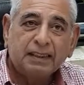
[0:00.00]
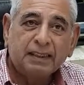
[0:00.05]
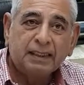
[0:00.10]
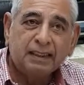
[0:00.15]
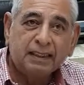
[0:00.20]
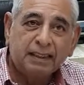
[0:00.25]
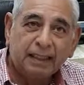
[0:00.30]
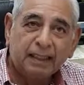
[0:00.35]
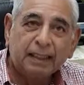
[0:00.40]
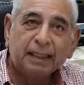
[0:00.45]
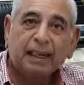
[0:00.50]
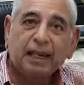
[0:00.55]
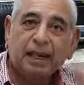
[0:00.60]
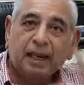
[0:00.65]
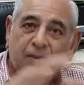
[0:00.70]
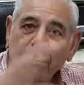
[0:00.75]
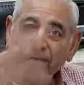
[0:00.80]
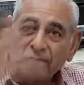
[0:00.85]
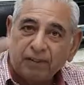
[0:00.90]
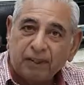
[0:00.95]
there
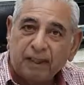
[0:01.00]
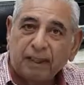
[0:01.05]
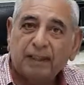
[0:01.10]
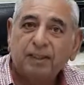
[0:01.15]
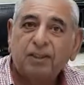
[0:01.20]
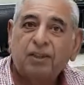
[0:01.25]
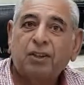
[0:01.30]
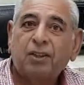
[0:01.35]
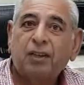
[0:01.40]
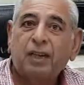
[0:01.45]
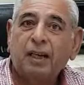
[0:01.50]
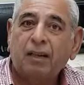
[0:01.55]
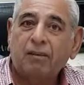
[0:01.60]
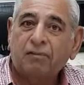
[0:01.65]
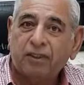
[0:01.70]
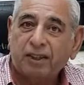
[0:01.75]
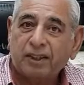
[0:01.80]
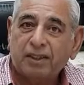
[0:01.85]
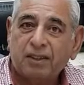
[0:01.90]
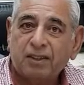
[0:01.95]
have electrical
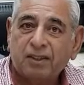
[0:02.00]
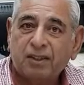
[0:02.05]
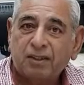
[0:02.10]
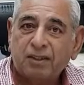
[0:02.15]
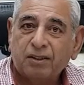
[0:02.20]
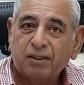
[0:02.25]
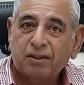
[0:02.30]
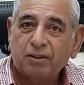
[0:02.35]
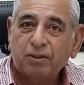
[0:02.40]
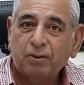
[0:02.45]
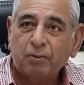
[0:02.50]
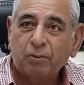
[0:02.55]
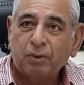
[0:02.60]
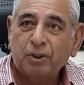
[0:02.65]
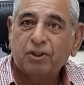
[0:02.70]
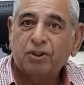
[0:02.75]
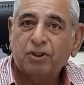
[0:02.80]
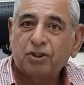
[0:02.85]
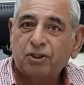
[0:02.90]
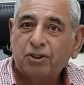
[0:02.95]
effects
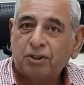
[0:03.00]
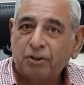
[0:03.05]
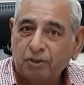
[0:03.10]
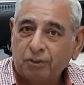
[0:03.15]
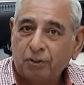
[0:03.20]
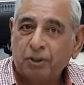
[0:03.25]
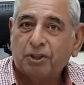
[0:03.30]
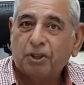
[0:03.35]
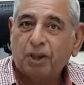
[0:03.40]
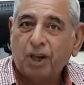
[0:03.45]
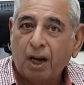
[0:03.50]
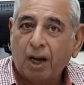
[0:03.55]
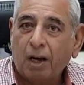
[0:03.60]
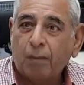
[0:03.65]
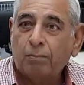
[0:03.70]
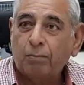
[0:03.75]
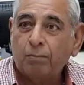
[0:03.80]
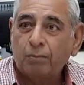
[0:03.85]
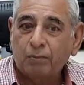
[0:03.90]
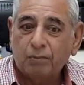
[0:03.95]
which
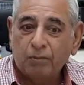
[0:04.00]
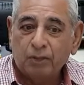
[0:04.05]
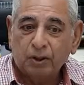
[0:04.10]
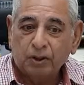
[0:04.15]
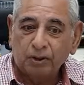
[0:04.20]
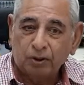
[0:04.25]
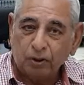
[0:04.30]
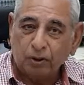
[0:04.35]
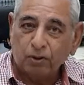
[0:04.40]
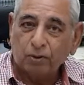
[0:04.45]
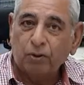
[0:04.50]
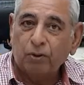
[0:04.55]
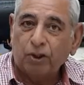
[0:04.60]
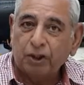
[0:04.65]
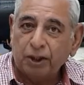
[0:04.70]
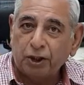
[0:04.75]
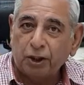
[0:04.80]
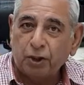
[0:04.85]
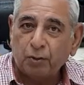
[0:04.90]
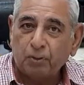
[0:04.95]
harm not only
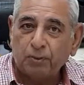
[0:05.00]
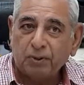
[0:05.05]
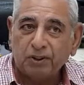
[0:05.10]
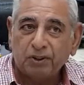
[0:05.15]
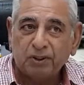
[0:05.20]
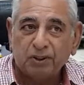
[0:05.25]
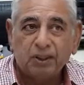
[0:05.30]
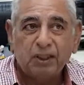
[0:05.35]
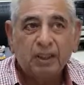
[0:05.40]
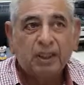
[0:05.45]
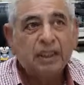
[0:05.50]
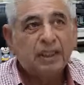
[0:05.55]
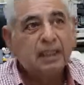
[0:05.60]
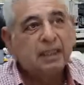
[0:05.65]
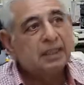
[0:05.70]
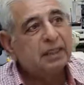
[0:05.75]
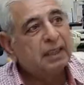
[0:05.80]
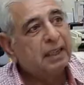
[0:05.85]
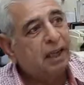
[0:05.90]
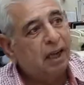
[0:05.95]
humans,
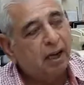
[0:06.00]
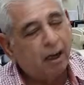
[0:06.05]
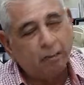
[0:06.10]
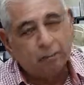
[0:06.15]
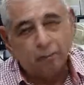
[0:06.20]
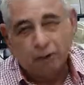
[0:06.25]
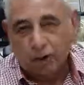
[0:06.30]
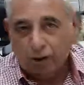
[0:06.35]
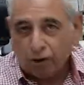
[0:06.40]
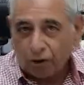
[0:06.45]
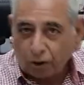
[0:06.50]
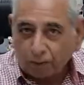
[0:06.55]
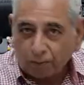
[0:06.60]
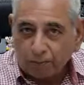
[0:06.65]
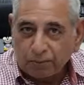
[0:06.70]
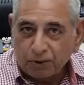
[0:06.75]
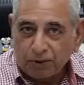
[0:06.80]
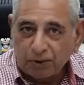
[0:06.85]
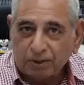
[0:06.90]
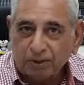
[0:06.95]
they harm the
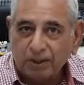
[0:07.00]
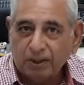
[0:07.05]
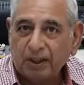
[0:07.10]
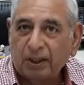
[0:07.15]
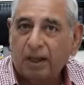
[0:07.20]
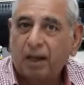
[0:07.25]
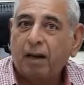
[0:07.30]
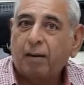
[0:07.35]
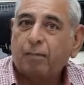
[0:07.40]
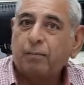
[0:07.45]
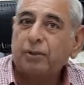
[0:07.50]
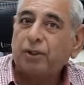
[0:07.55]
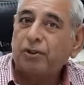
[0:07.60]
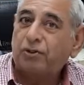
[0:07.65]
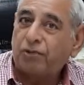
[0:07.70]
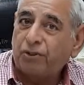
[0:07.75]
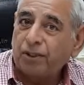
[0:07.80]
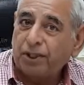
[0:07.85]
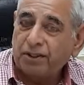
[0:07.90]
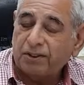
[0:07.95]
crops, they harm the
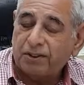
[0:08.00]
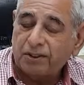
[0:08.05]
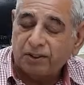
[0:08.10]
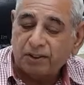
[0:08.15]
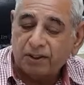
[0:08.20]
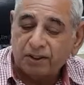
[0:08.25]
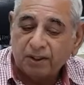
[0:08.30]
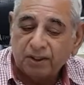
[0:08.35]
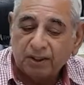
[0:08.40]
trees.